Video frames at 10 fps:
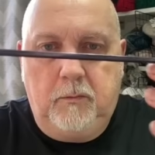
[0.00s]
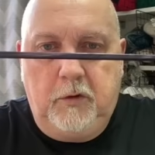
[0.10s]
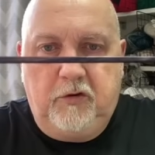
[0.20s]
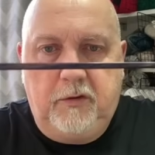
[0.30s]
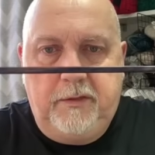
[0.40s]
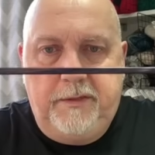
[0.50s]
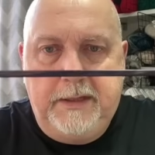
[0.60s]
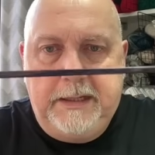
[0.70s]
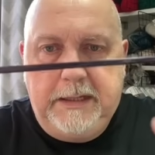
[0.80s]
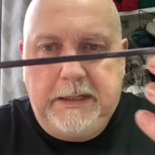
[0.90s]
Which are
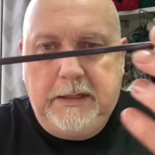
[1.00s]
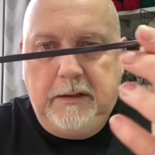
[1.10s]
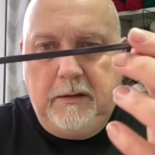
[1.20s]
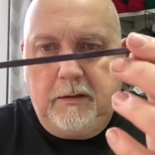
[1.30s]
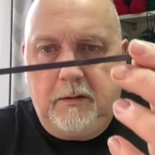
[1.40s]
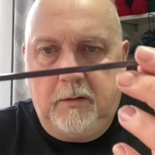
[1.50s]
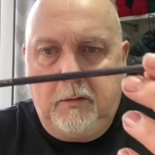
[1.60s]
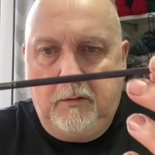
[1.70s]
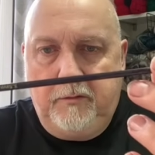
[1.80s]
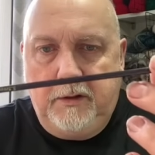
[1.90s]
these? I don't
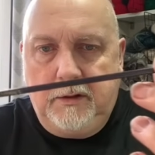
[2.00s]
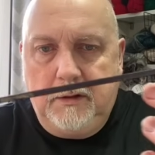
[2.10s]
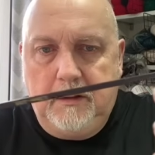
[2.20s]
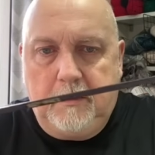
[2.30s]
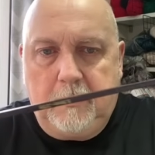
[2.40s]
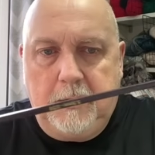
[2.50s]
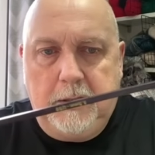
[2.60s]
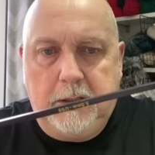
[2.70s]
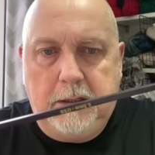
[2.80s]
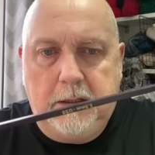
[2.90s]
know if you can
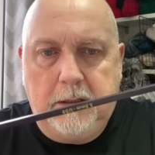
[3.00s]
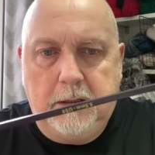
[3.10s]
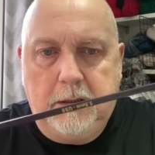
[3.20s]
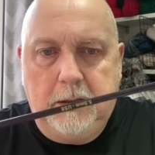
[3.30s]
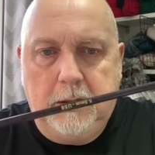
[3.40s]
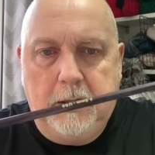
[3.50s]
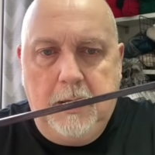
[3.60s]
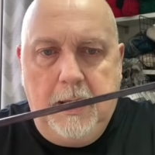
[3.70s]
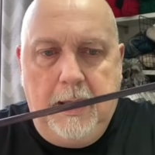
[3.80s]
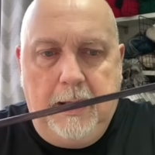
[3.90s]
see.
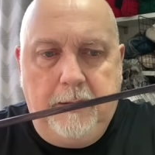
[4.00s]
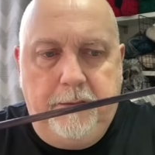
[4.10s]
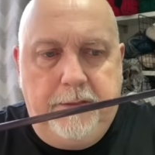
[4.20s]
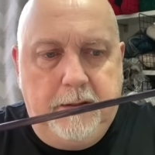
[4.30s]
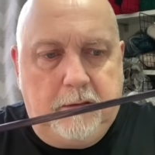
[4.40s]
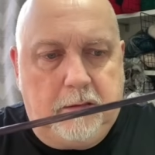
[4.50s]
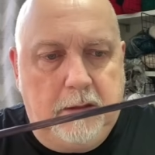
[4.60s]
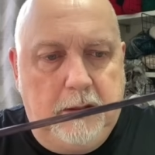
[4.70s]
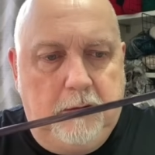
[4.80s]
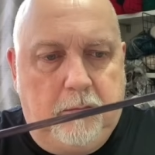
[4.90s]
And this
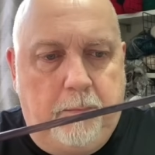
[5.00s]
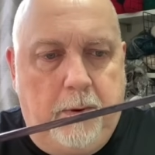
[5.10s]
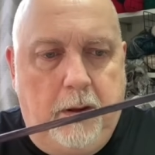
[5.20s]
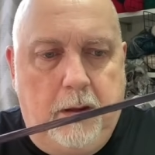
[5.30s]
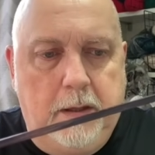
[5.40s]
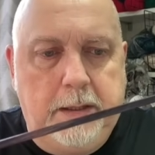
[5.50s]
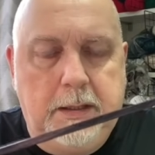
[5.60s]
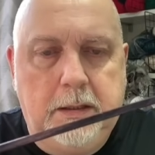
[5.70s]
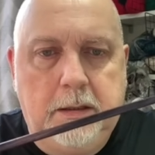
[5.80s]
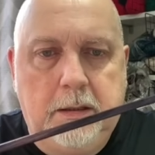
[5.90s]
is by